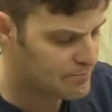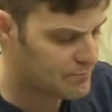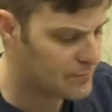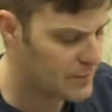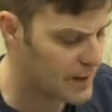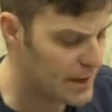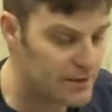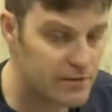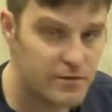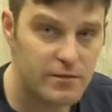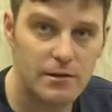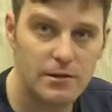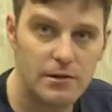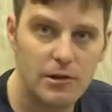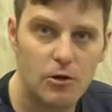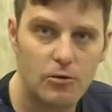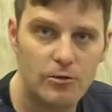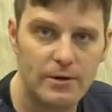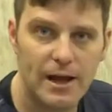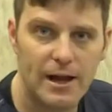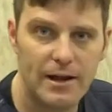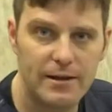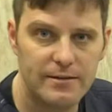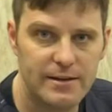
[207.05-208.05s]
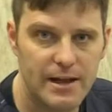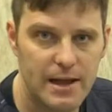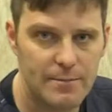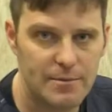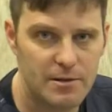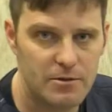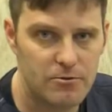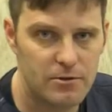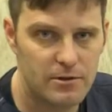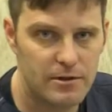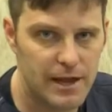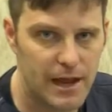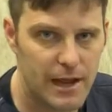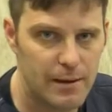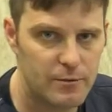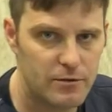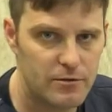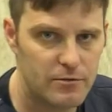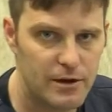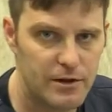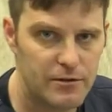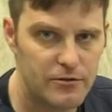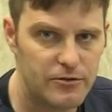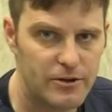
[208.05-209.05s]
that's the low dye taping with
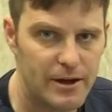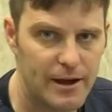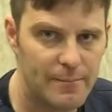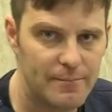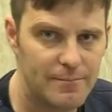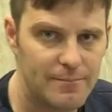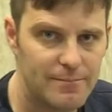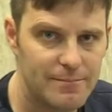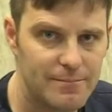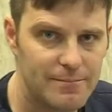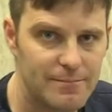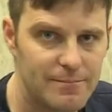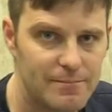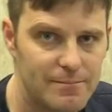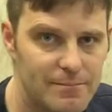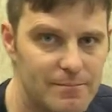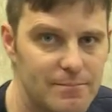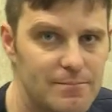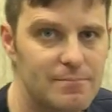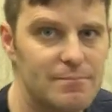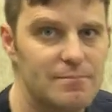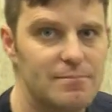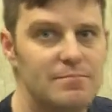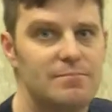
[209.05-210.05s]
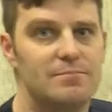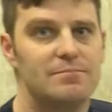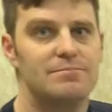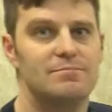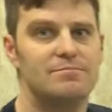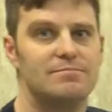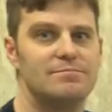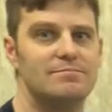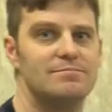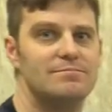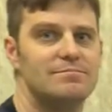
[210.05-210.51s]
Campbell's Rest Wrap.